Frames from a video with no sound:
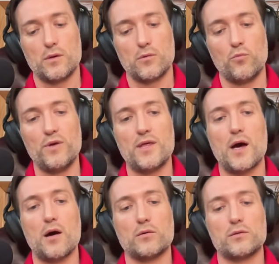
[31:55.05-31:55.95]

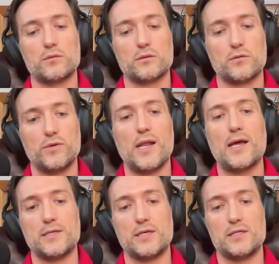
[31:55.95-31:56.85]
without
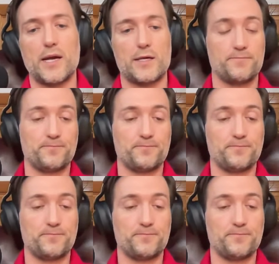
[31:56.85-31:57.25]
realizing it's biased.